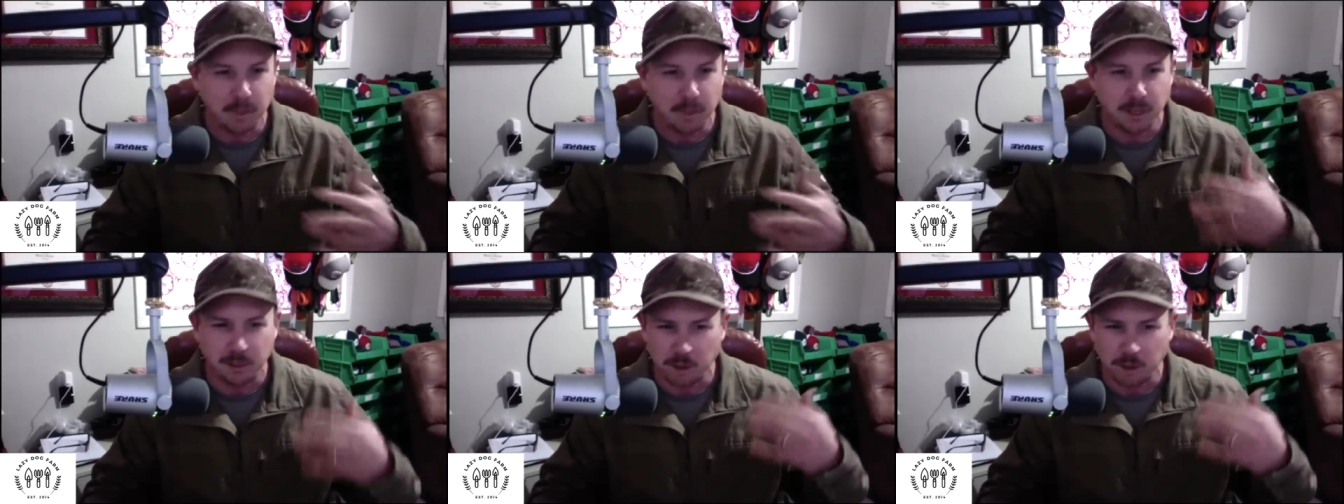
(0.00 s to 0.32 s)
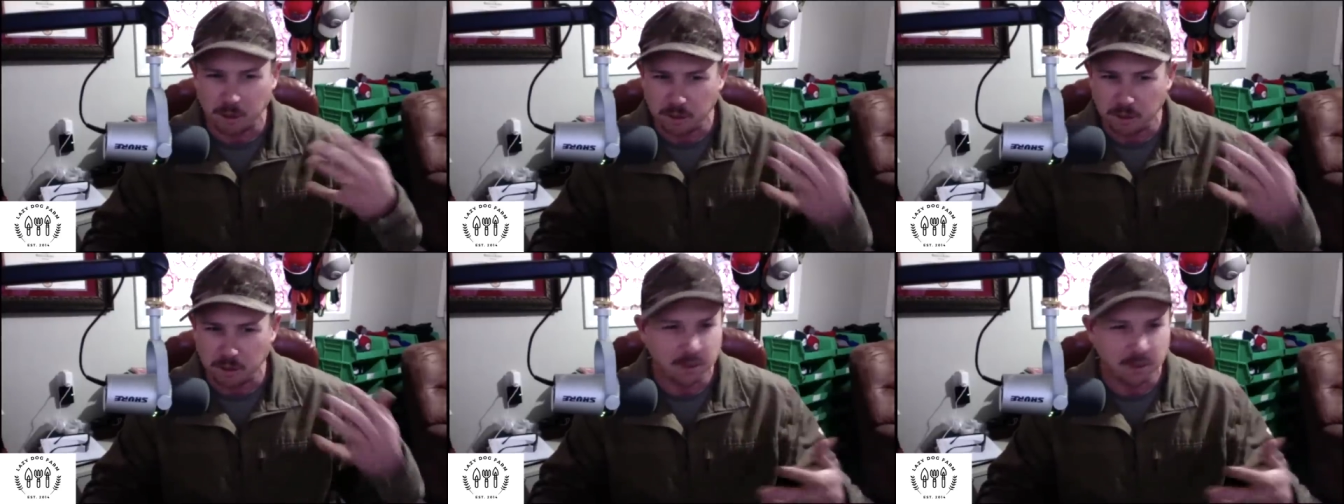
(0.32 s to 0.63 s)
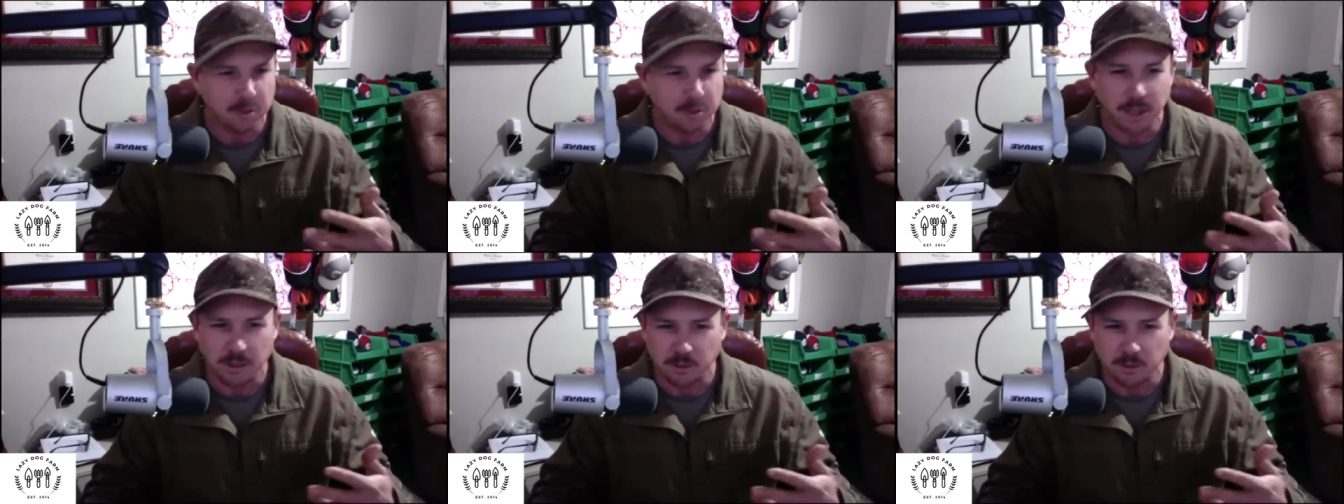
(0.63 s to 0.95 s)
growing for
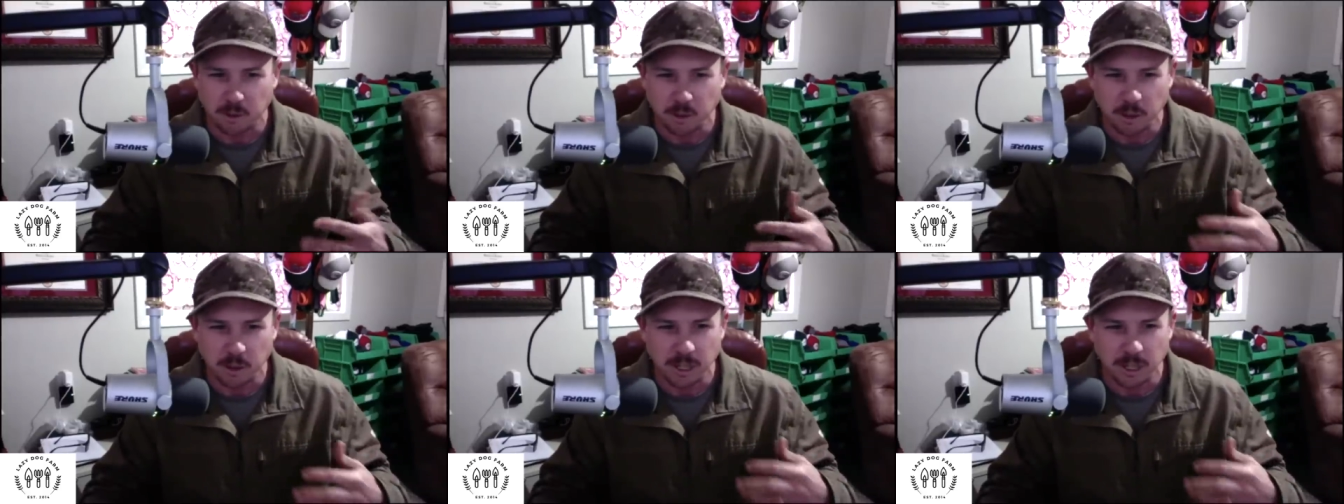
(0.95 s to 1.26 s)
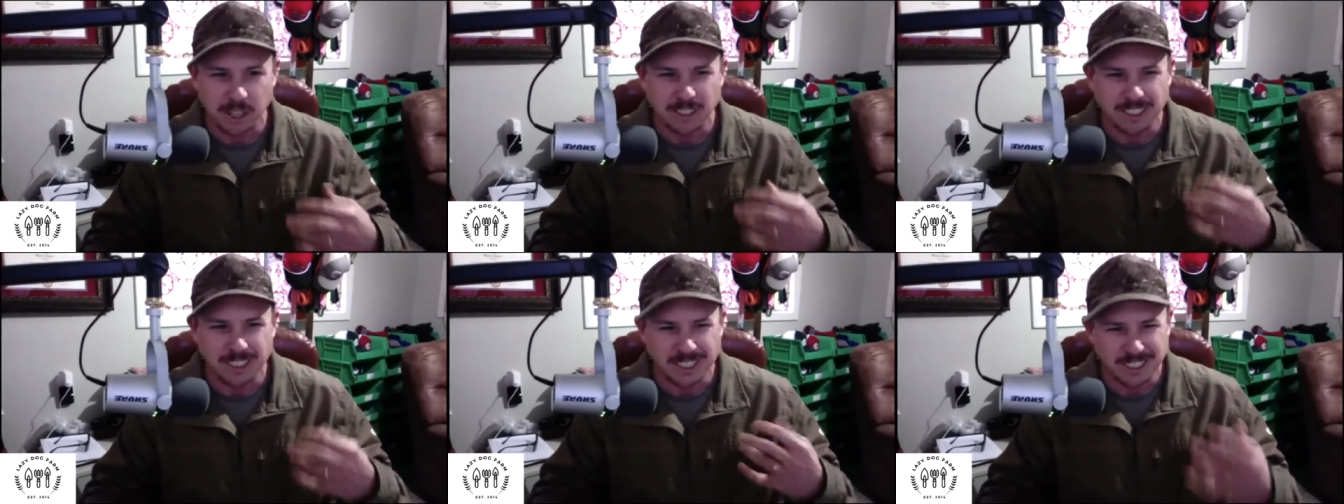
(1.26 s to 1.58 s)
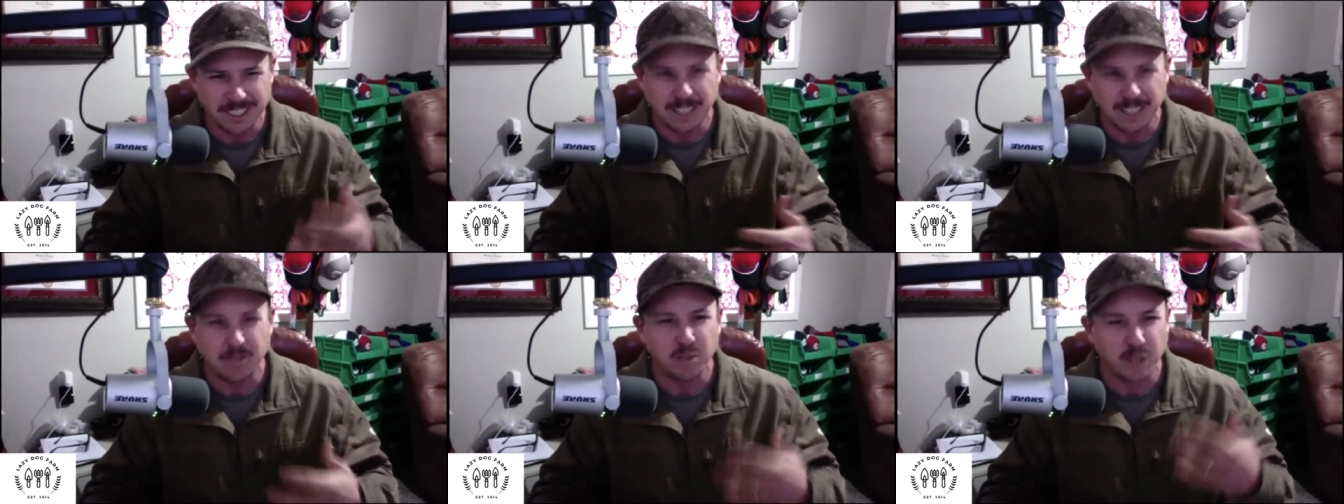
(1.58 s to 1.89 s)
three or four years, and it
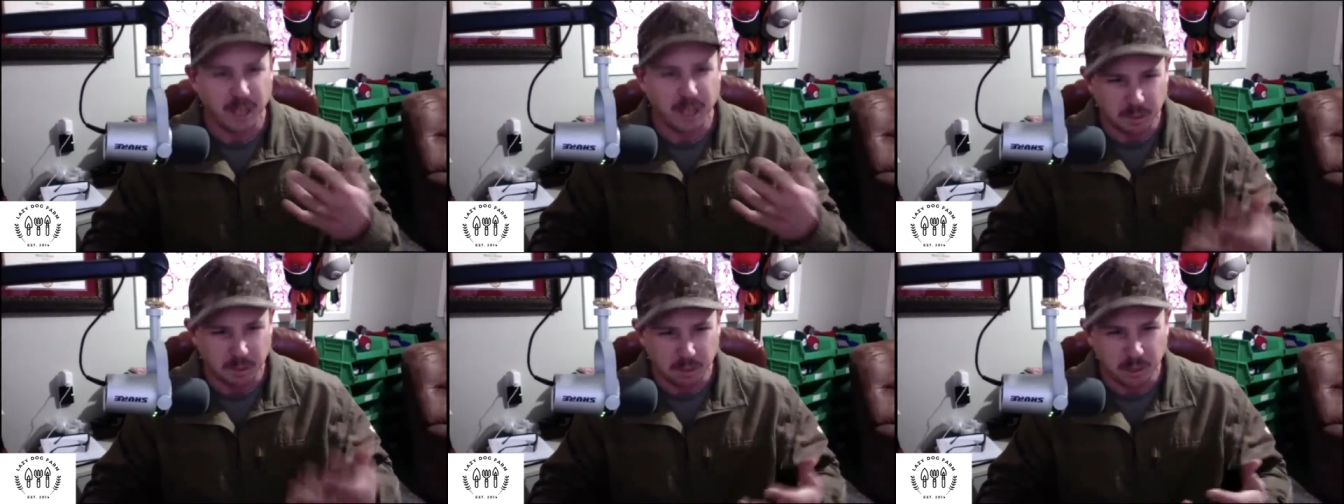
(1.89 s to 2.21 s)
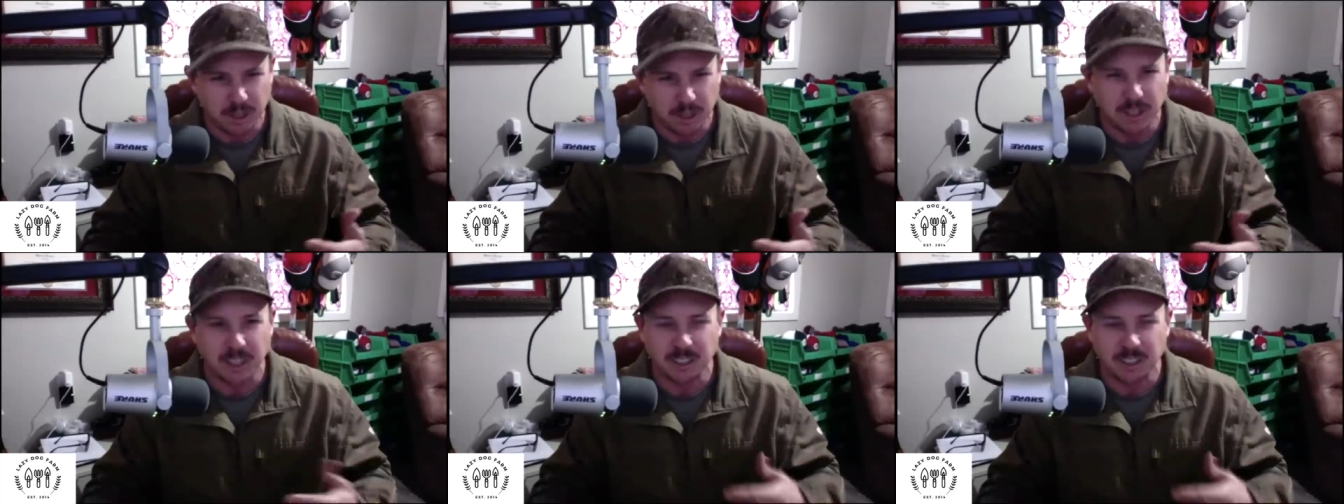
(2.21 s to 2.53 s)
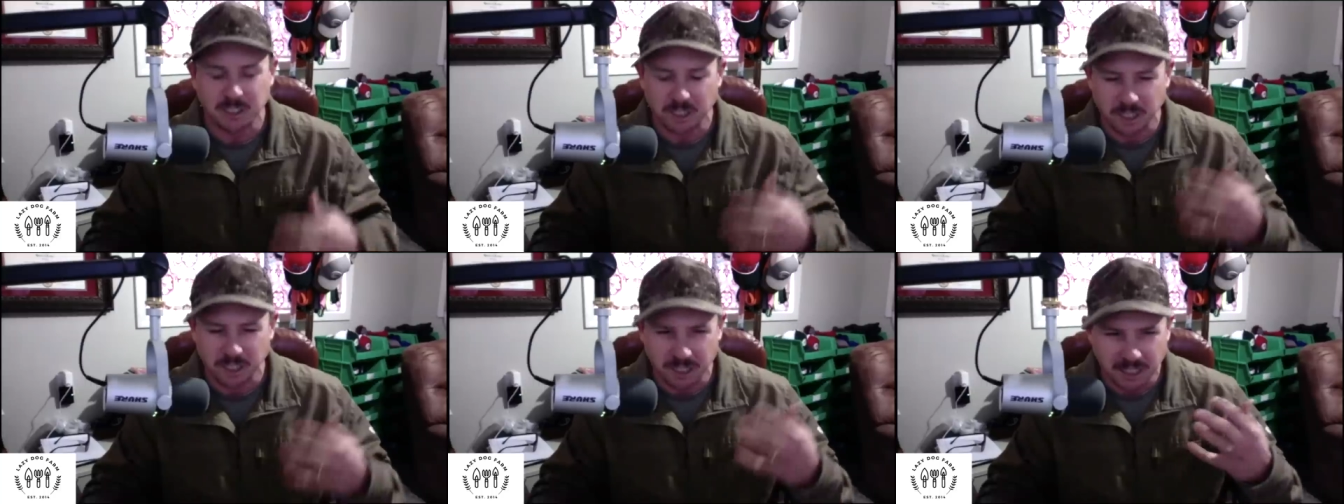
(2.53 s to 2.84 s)
seems like the
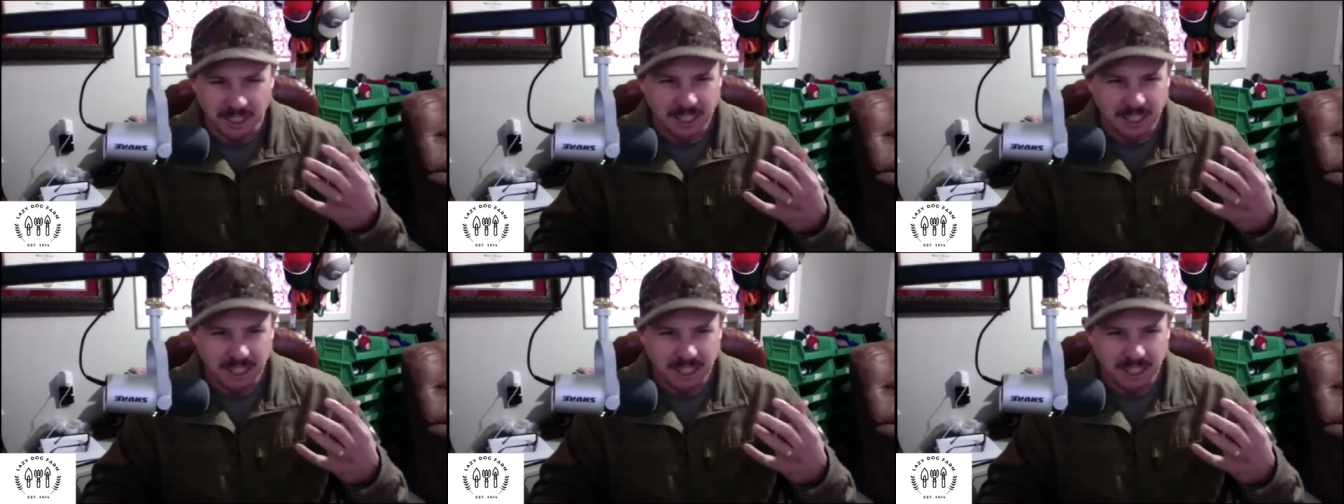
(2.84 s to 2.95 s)
production